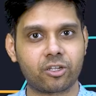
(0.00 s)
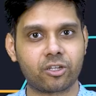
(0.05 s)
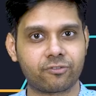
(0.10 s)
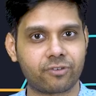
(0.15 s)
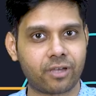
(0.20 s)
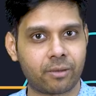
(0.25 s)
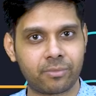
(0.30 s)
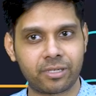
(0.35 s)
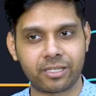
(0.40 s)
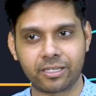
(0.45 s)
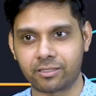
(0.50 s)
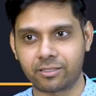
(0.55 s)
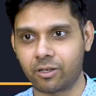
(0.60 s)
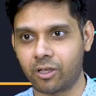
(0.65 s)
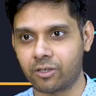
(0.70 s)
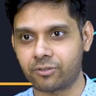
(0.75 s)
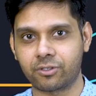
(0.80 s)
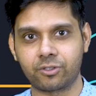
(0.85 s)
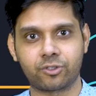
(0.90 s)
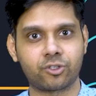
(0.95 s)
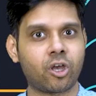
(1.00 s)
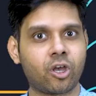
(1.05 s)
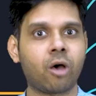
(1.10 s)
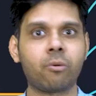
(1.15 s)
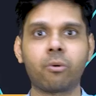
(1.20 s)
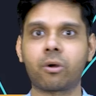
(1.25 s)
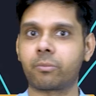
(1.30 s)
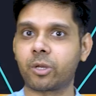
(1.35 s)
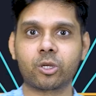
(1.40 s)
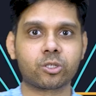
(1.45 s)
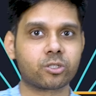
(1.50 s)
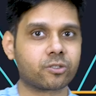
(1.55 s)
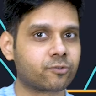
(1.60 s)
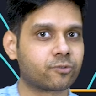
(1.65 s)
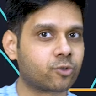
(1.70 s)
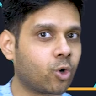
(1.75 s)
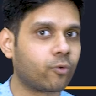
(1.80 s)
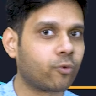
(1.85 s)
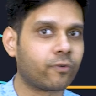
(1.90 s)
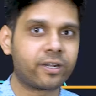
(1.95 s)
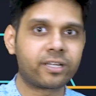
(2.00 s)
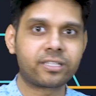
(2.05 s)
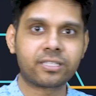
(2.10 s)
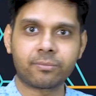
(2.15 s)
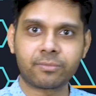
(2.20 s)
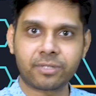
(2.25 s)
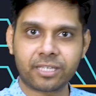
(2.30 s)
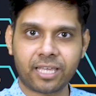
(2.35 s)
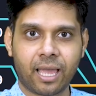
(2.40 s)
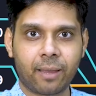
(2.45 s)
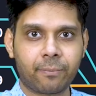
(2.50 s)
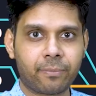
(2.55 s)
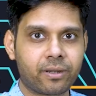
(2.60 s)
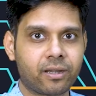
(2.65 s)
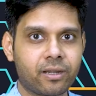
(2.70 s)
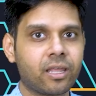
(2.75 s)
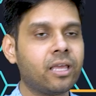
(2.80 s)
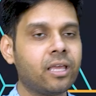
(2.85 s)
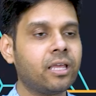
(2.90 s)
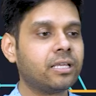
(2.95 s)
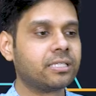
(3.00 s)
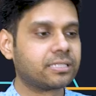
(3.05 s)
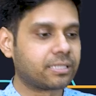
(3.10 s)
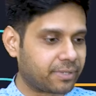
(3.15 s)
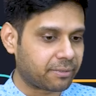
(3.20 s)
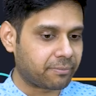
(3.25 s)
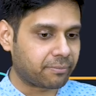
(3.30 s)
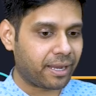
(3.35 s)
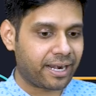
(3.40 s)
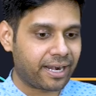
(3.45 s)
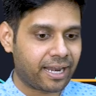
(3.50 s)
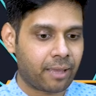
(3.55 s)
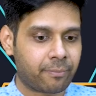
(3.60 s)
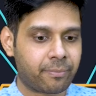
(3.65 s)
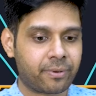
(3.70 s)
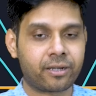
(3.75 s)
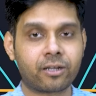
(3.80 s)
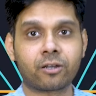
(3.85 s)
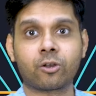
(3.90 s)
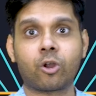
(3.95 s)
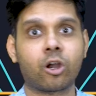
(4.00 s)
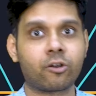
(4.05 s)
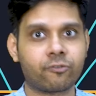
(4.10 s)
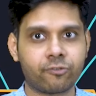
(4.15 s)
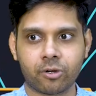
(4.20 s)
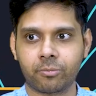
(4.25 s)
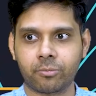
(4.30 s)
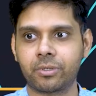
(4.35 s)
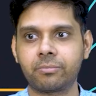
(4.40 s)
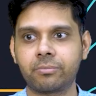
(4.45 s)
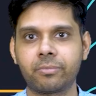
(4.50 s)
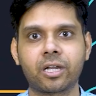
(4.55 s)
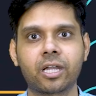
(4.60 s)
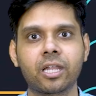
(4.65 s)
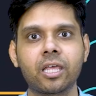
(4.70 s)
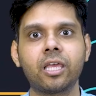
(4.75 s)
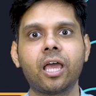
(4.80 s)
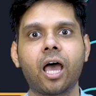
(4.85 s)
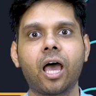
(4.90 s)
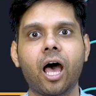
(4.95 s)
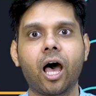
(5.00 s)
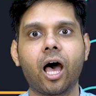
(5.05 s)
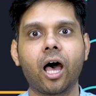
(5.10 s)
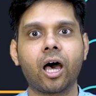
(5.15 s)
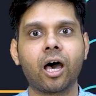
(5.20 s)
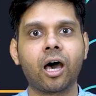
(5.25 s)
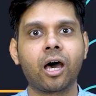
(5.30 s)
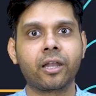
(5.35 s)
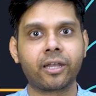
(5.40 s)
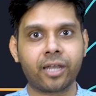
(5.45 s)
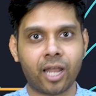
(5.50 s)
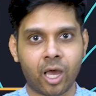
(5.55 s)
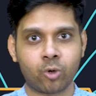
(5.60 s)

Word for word: family has lost a job or because of COVID, something happened, something bad happened, God forbid, but uh, now